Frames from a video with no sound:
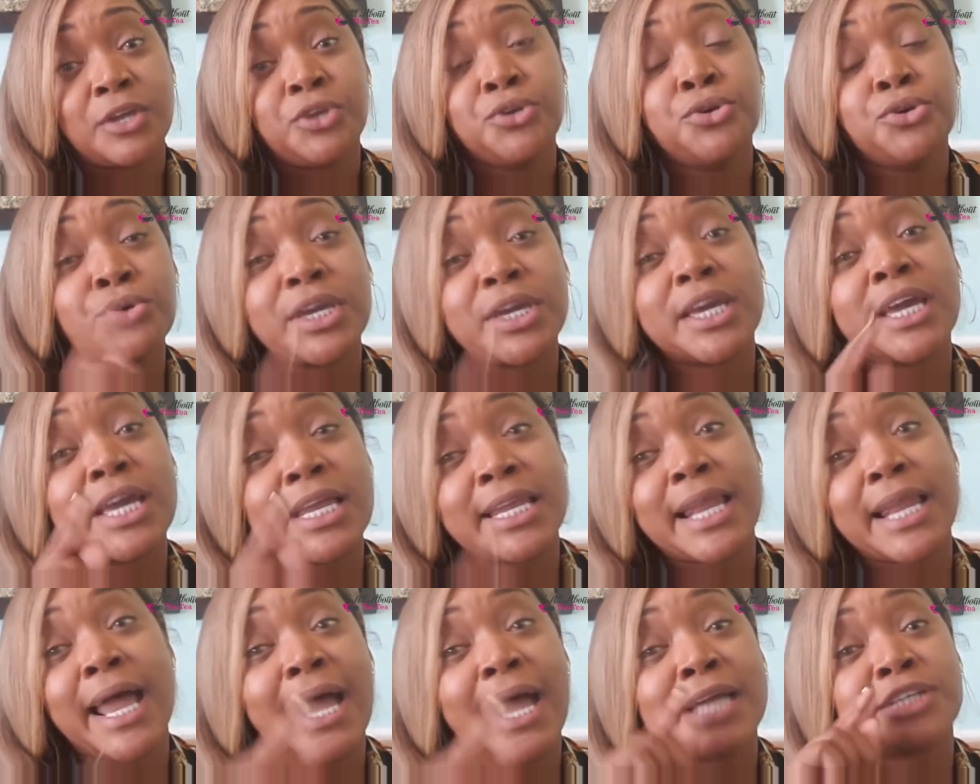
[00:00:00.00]
You
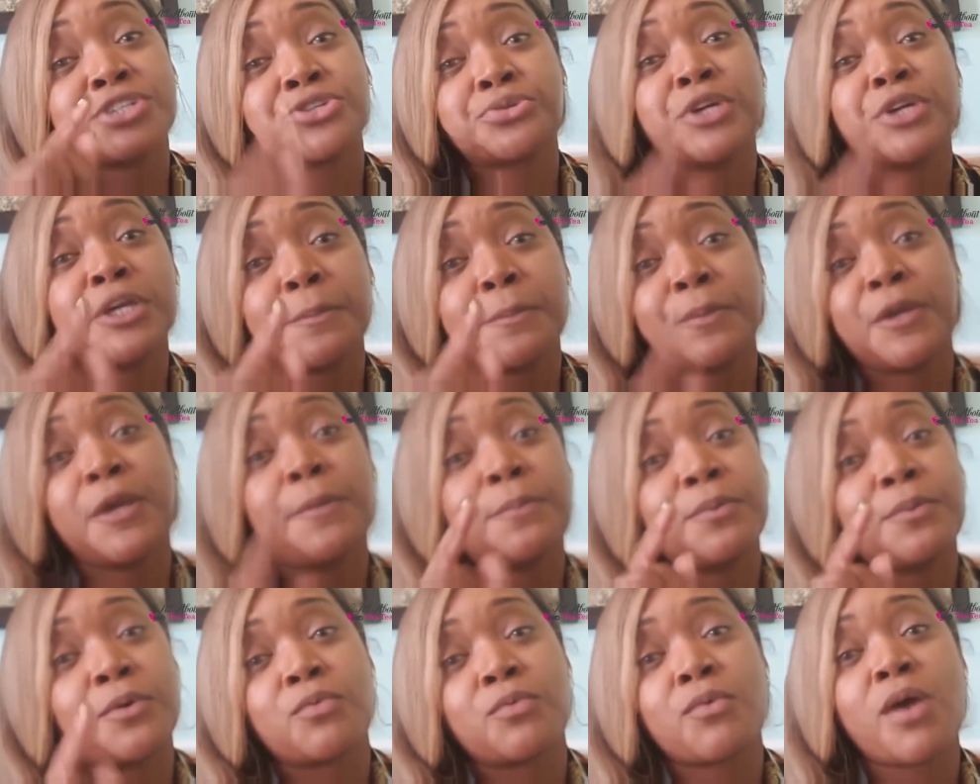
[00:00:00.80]
cannot treat
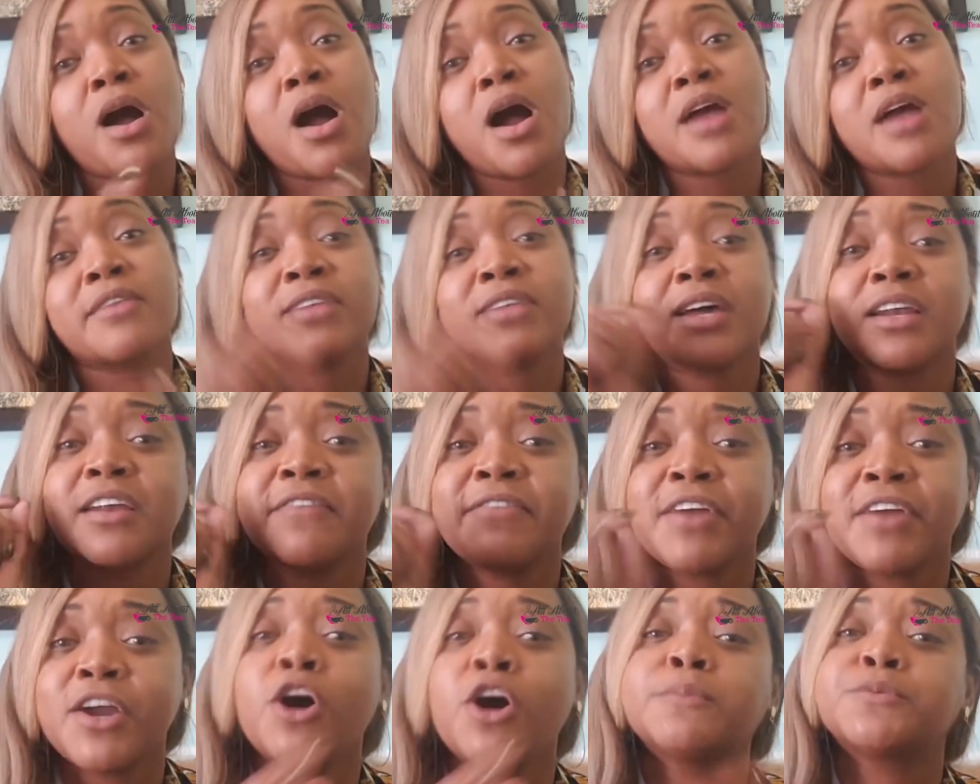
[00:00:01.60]
people wrong that
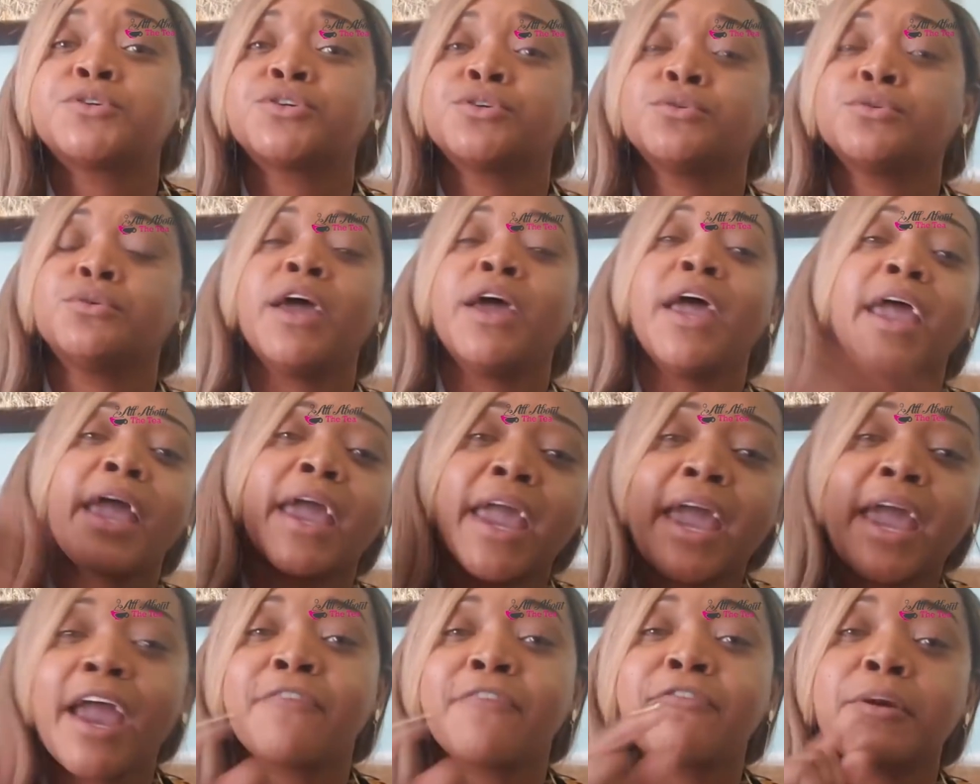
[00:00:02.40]
have helped you.
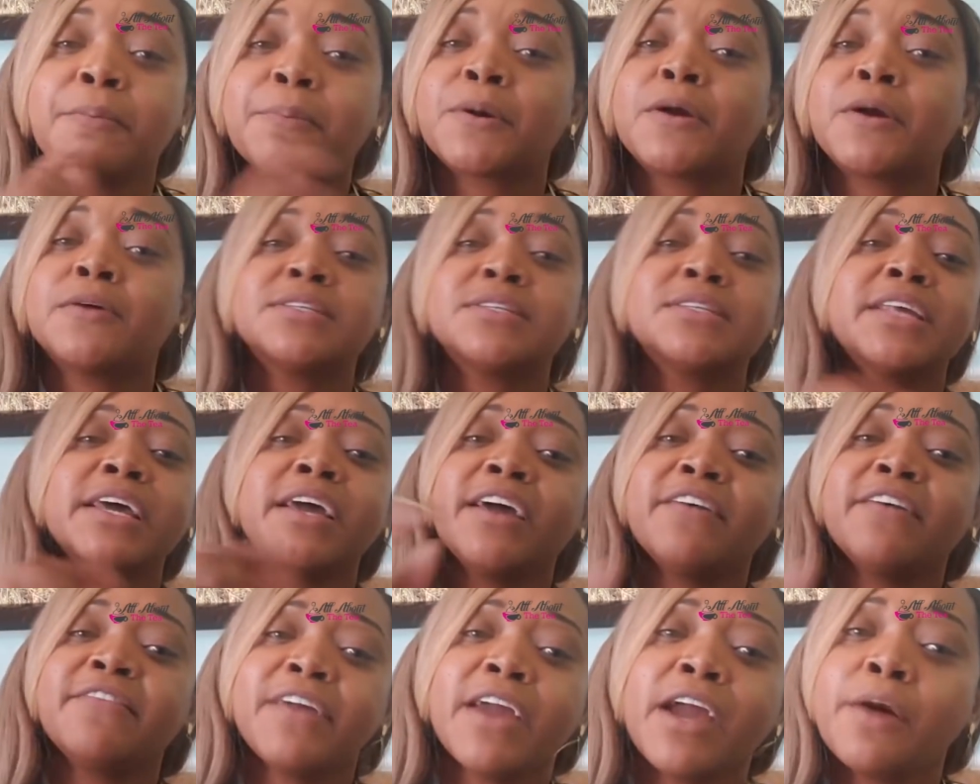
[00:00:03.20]
Every person
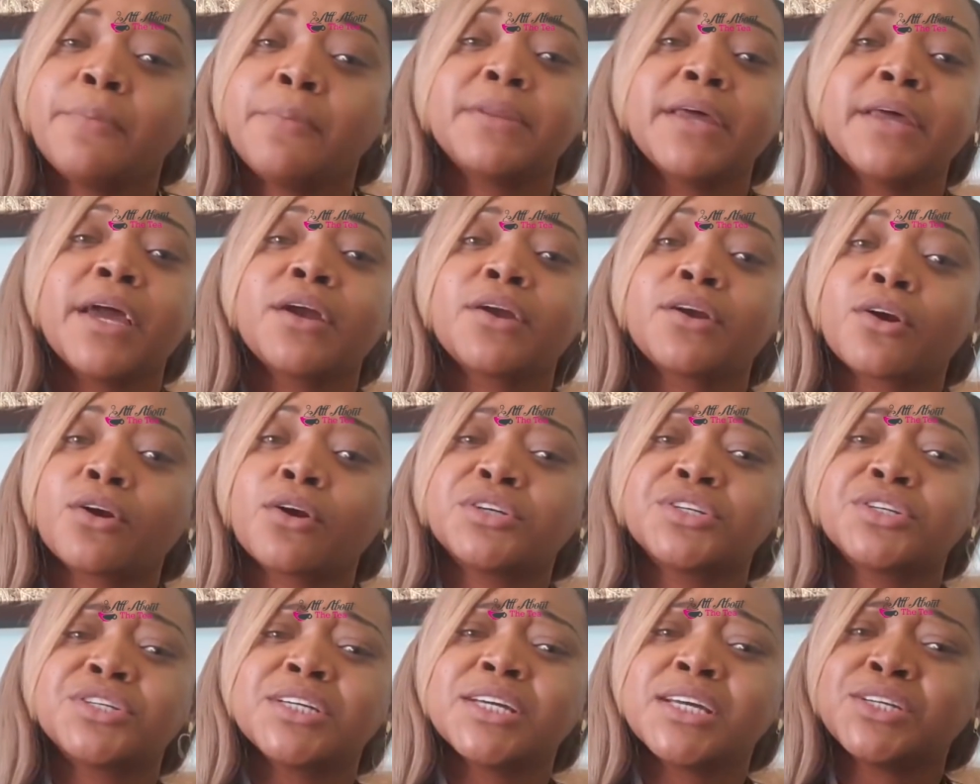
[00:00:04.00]
that have helped that
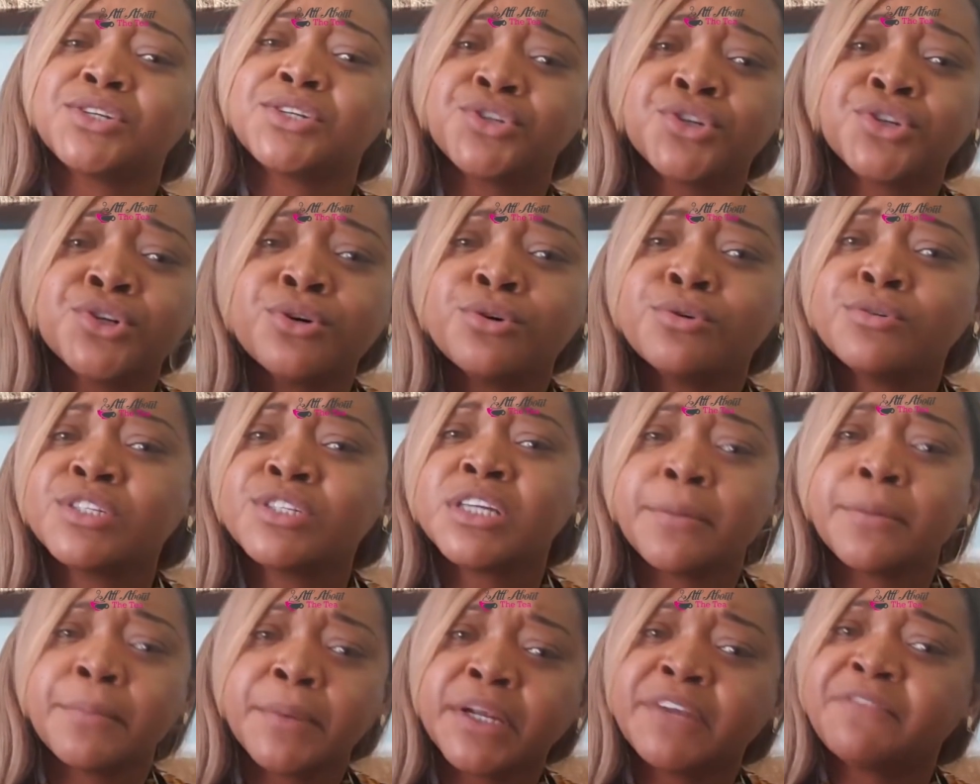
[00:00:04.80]
girl, she has
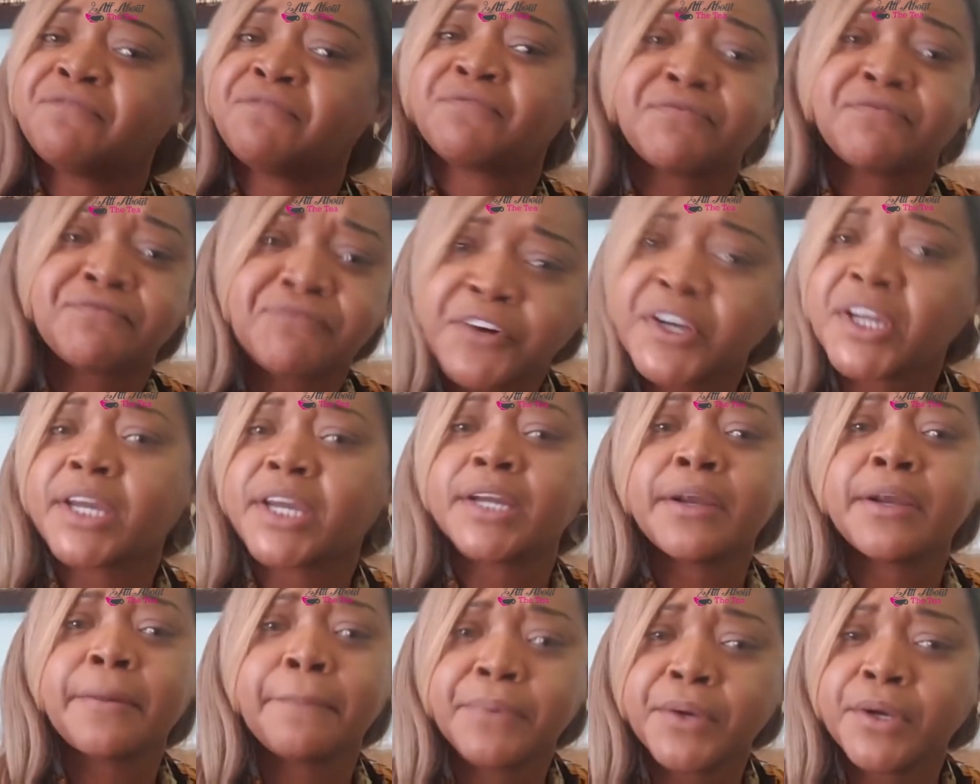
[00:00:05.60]
used them and
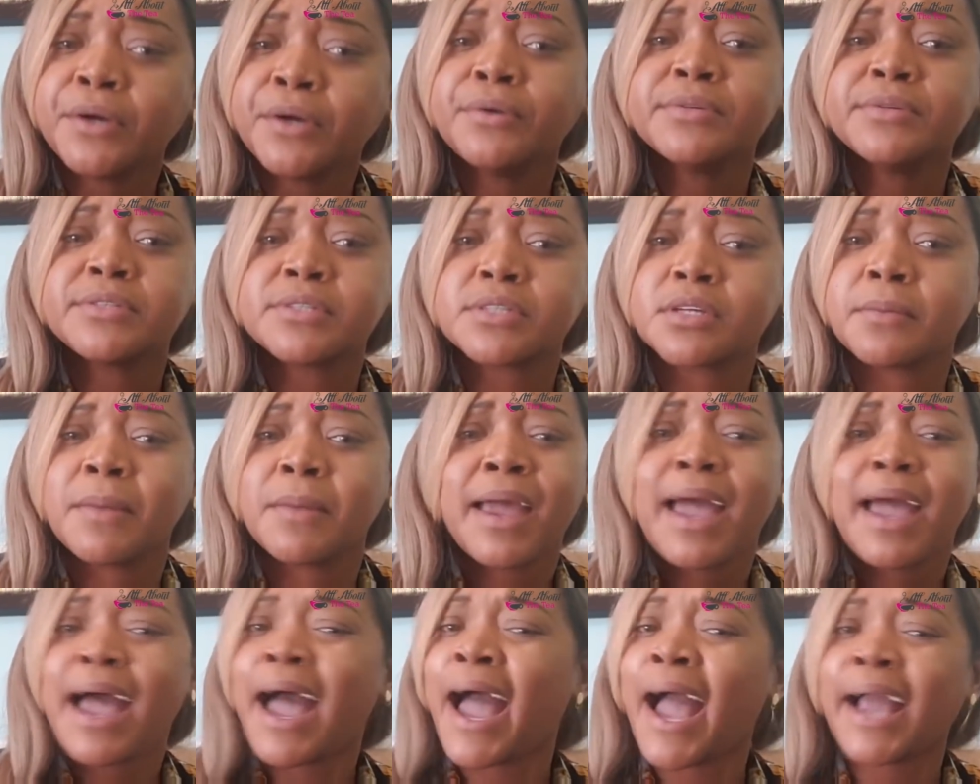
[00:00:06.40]
freaking abused them.
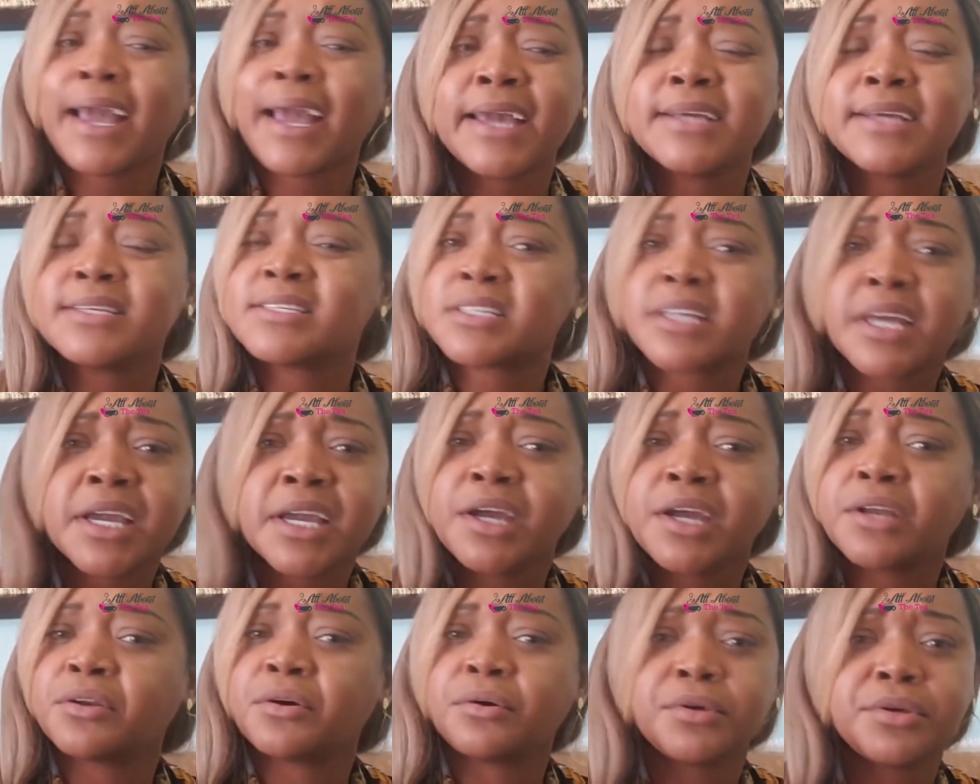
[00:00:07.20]
I can't
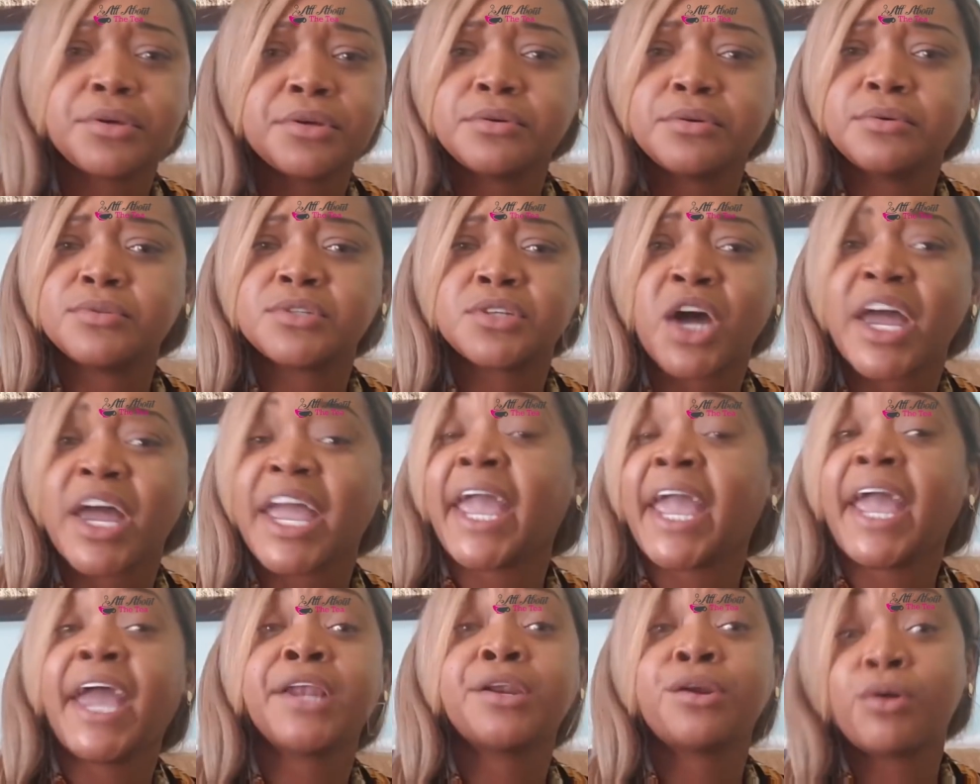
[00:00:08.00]
stand no user
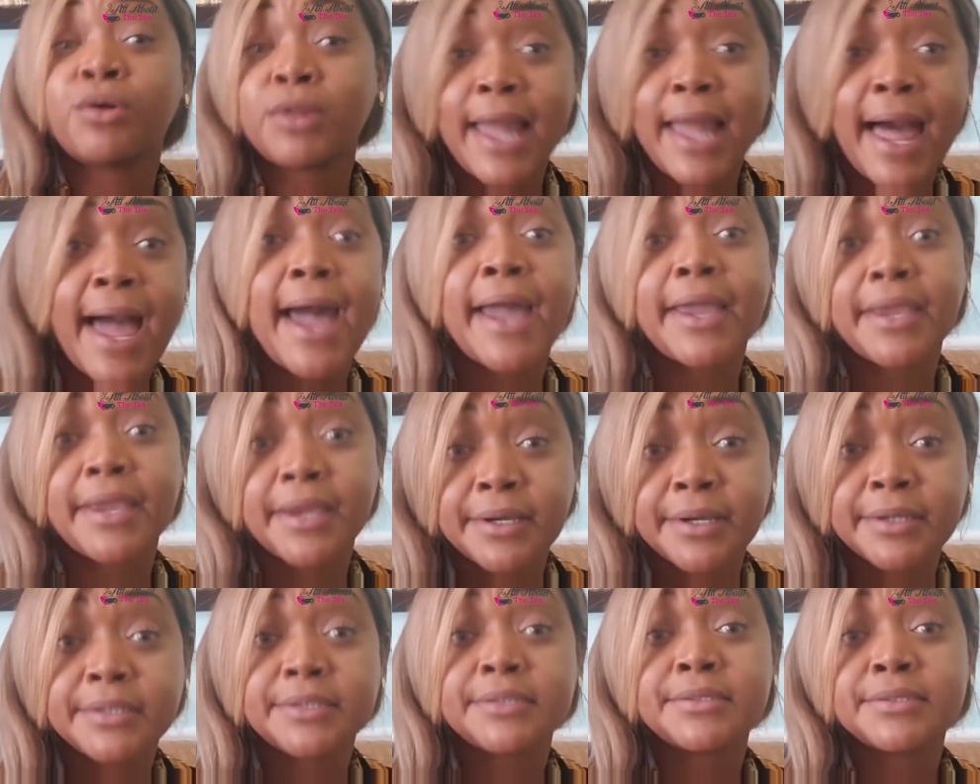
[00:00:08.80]
and no
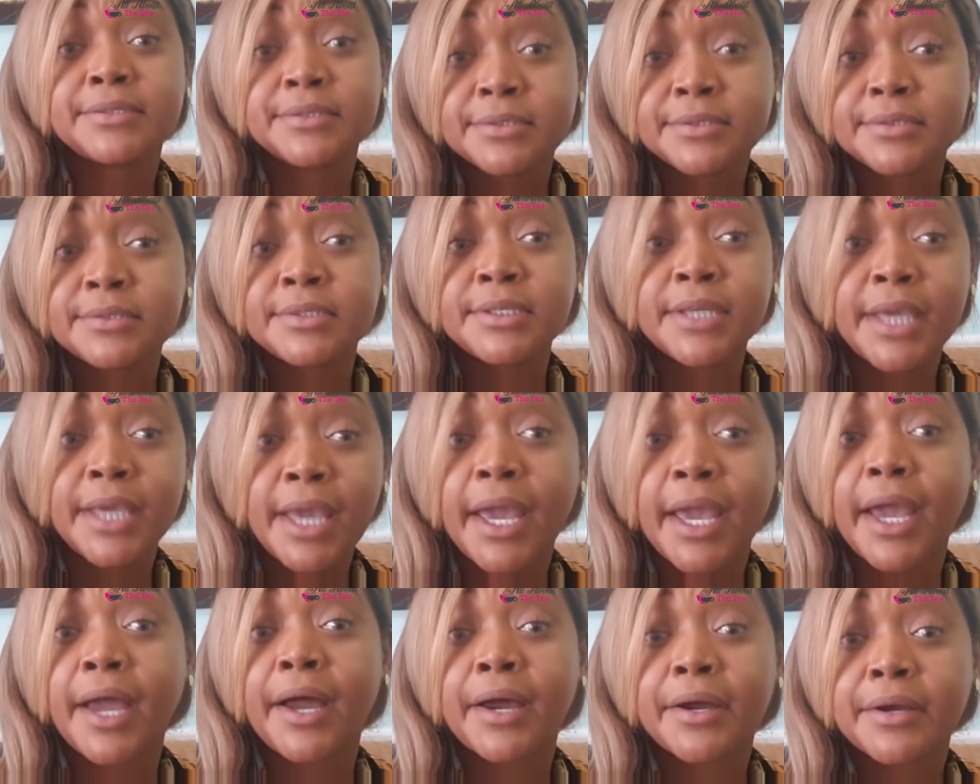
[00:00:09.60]
liar.
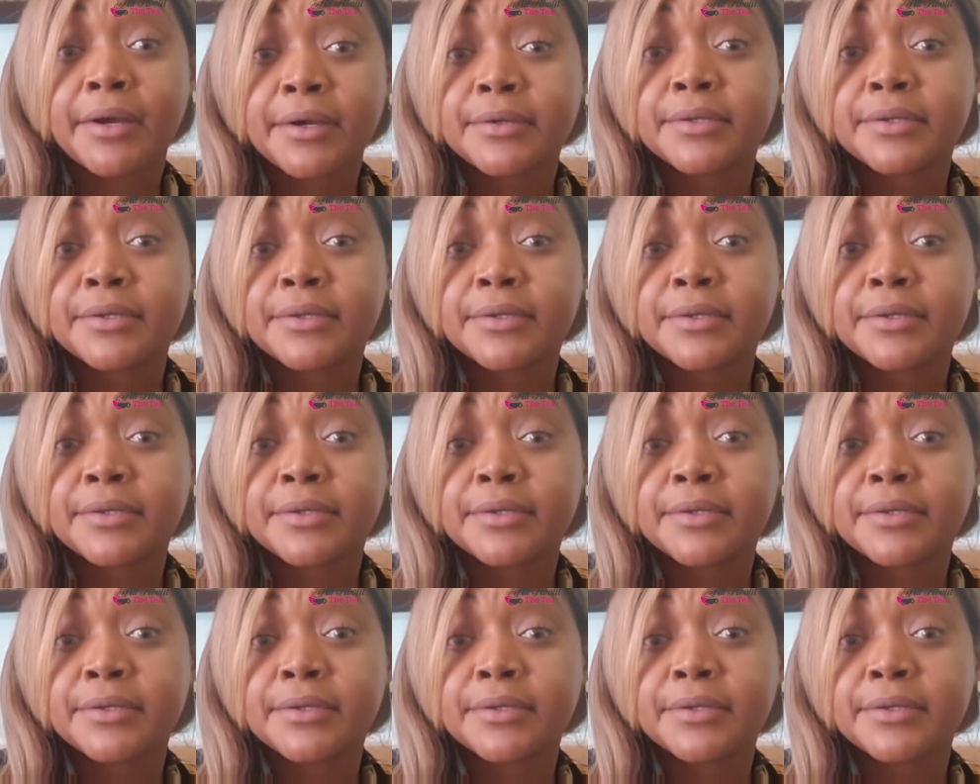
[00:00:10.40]
Yeah.